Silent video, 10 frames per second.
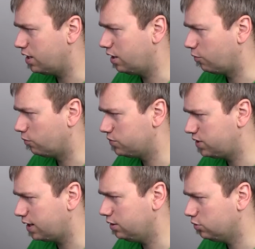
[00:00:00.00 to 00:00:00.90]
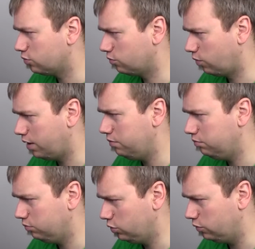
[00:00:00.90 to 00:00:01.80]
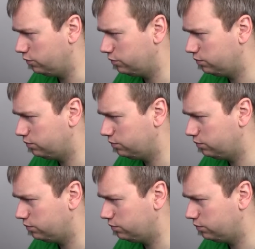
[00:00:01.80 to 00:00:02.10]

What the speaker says: a second run move.